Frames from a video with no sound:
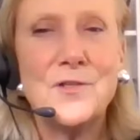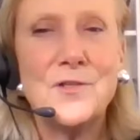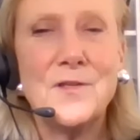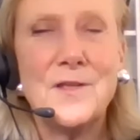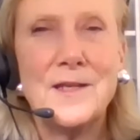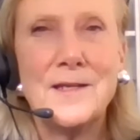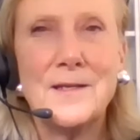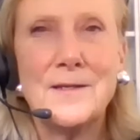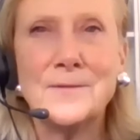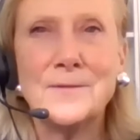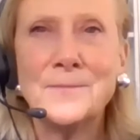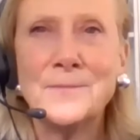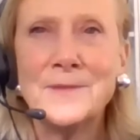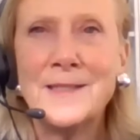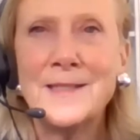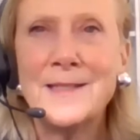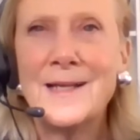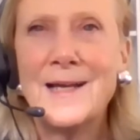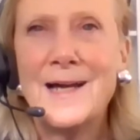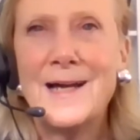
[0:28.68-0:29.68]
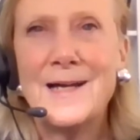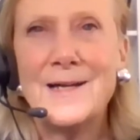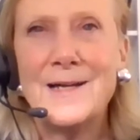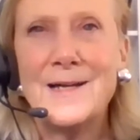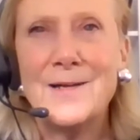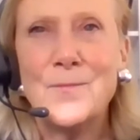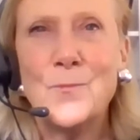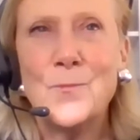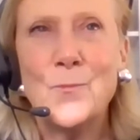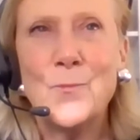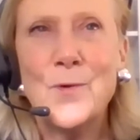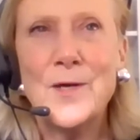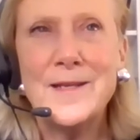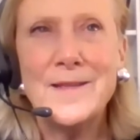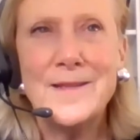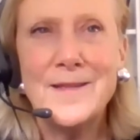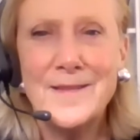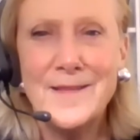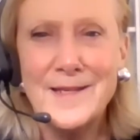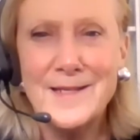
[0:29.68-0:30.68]
they know? One of
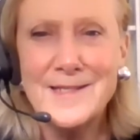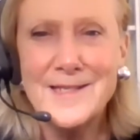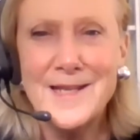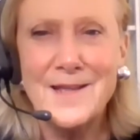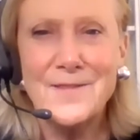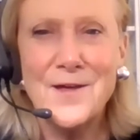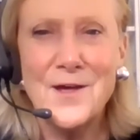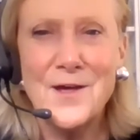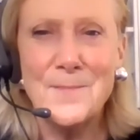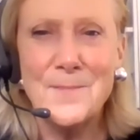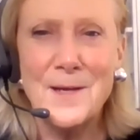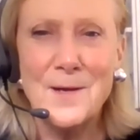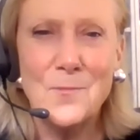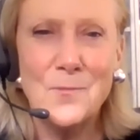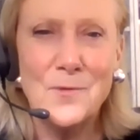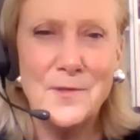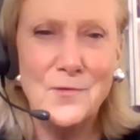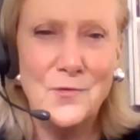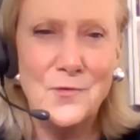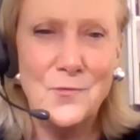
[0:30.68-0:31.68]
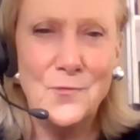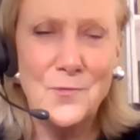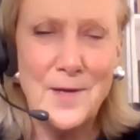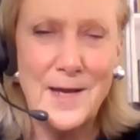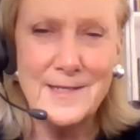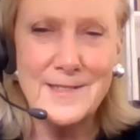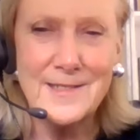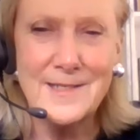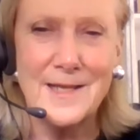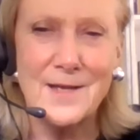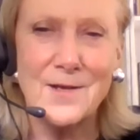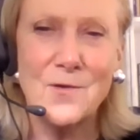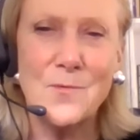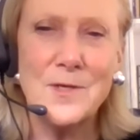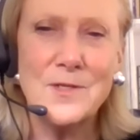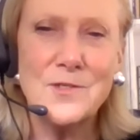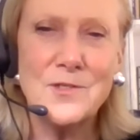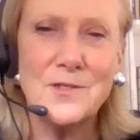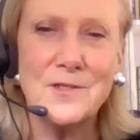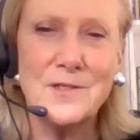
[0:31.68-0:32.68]
the things I thought about when you asked that
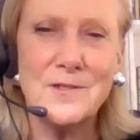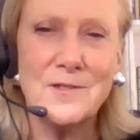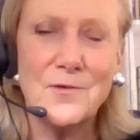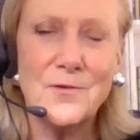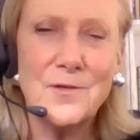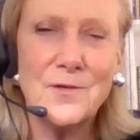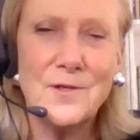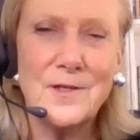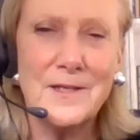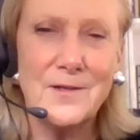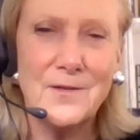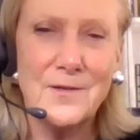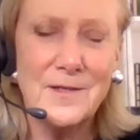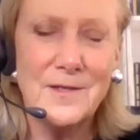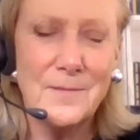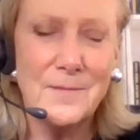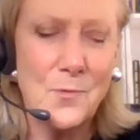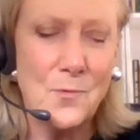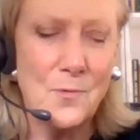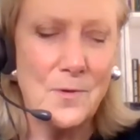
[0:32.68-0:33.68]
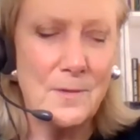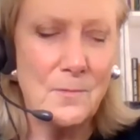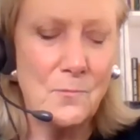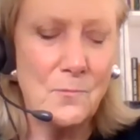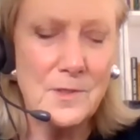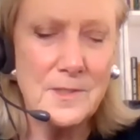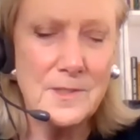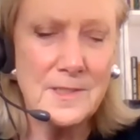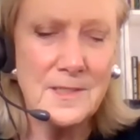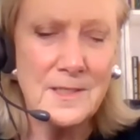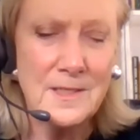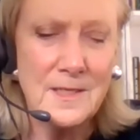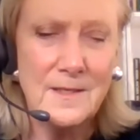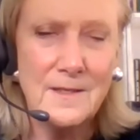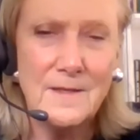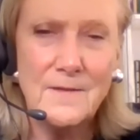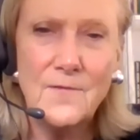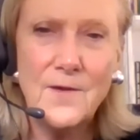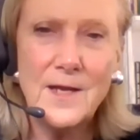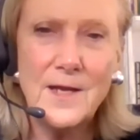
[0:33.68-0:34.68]
question earlier at a point was
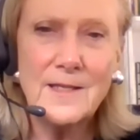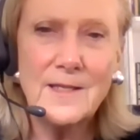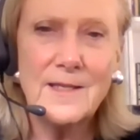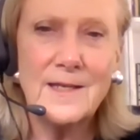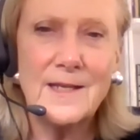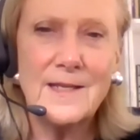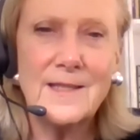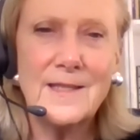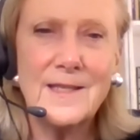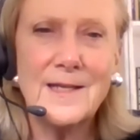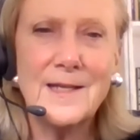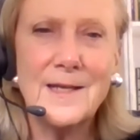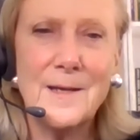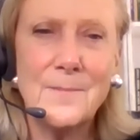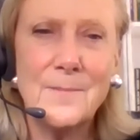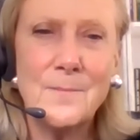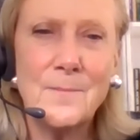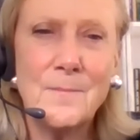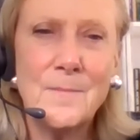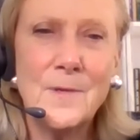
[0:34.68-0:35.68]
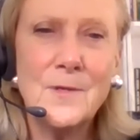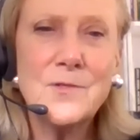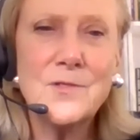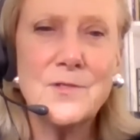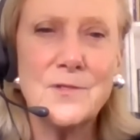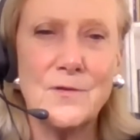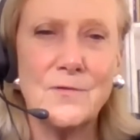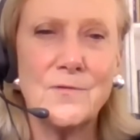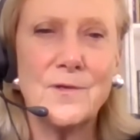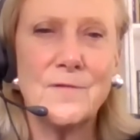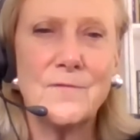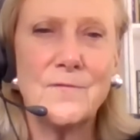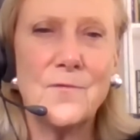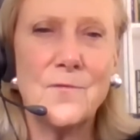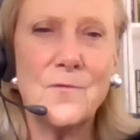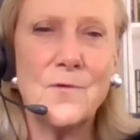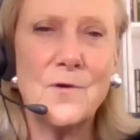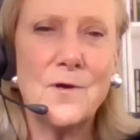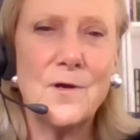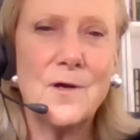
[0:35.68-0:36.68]
the fact that I think I'm most noted
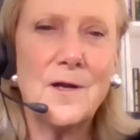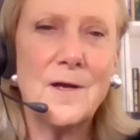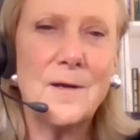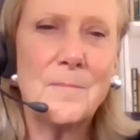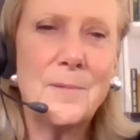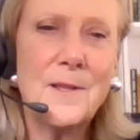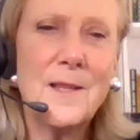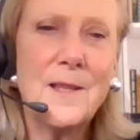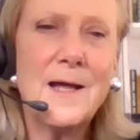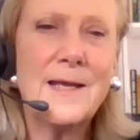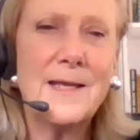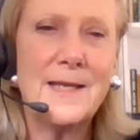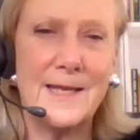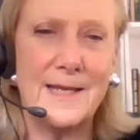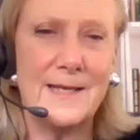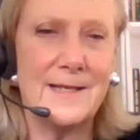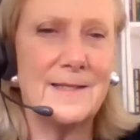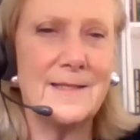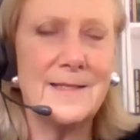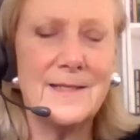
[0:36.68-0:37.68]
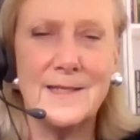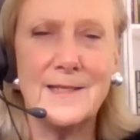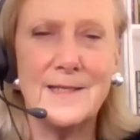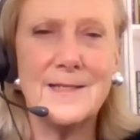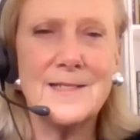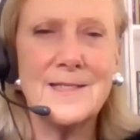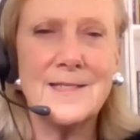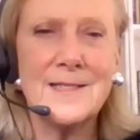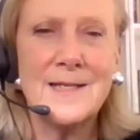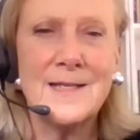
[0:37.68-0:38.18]
for applying analytics.